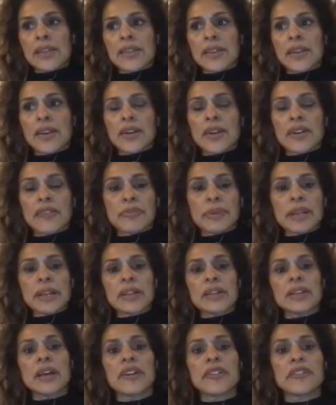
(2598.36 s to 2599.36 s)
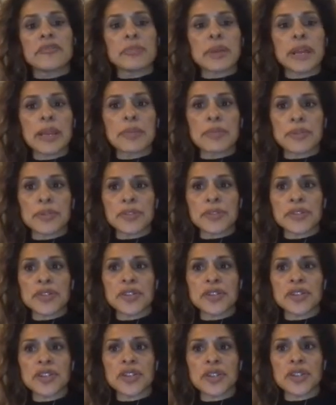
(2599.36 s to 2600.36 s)
there have been a lot of papers
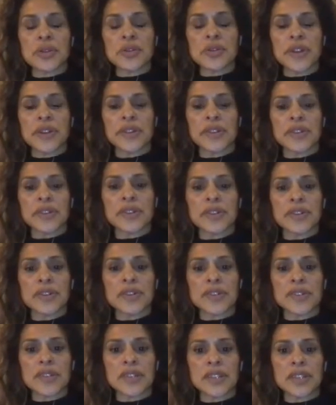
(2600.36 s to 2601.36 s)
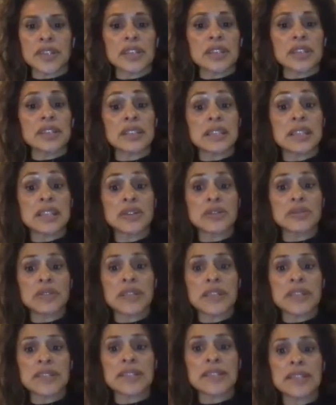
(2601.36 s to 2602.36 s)
to show that there is a
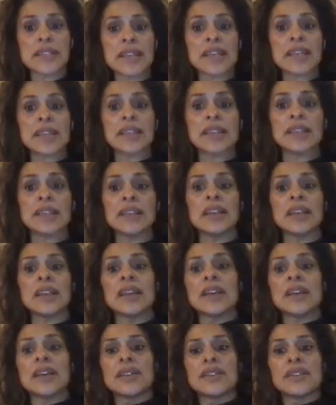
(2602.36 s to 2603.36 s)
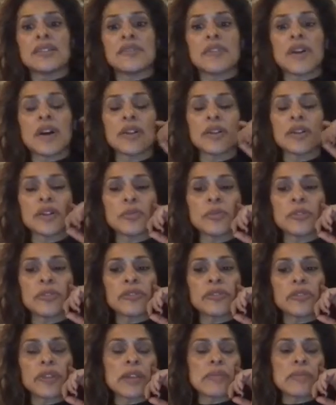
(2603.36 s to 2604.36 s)
decrease in the volume
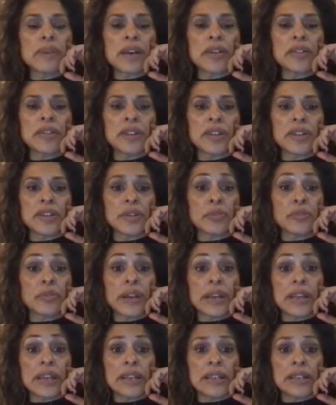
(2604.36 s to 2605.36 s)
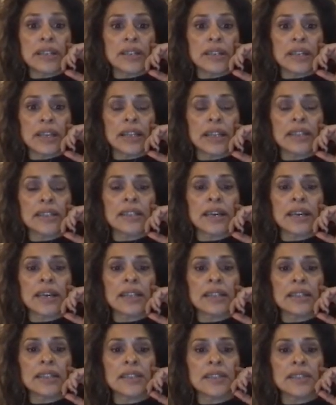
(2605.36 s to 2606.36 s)
of gray matter in the brain. And
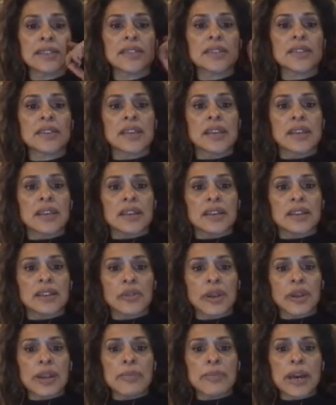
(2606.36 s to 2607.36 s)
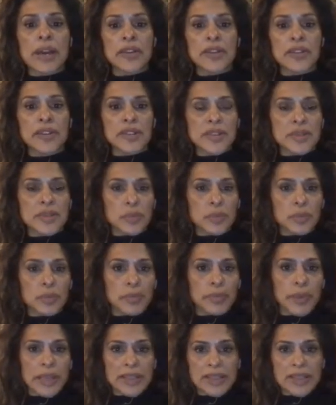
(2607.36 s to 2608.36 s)
gray matter is
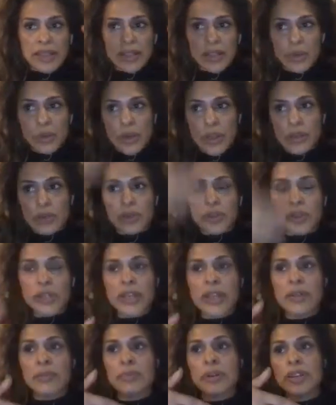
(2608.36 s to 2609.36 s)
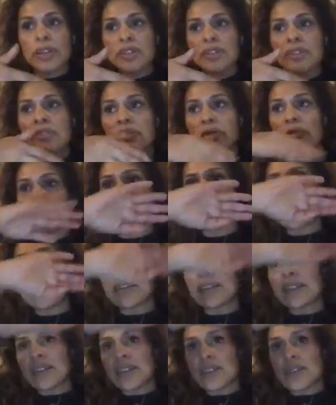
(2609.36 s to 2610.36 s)
basically when you look at a picture of a
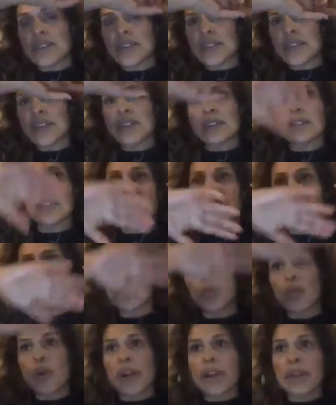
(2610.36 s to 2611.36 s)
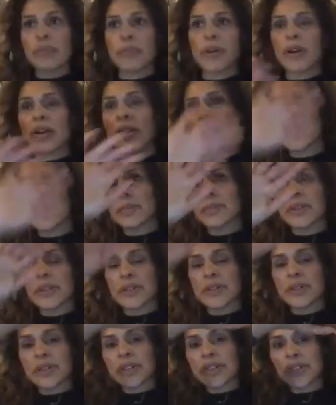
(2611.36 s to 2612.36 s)
brain and you see like the white part in the
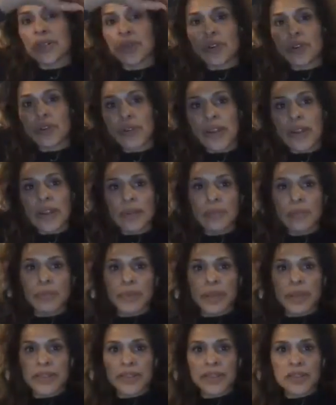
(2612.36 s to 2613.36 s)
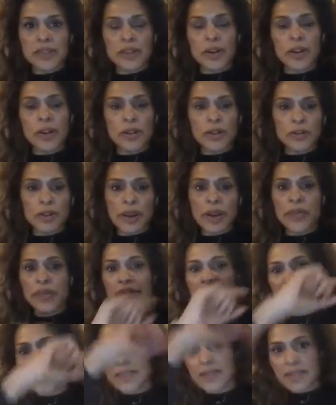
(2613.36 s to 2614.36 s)
middle and the gray bits all
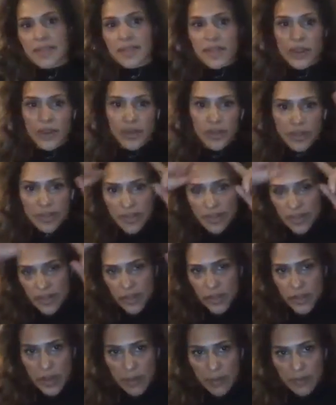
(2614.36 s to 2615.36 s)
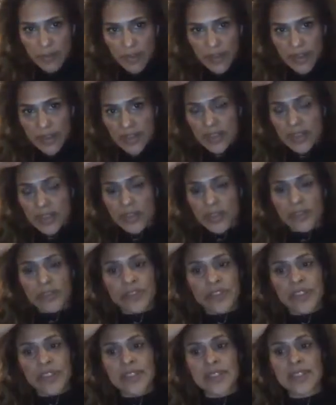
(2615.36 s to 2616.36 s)
around the circumference, the
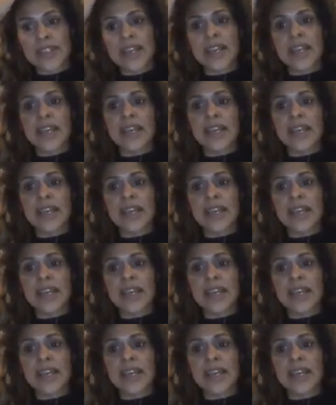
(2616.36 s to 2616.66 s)
surface.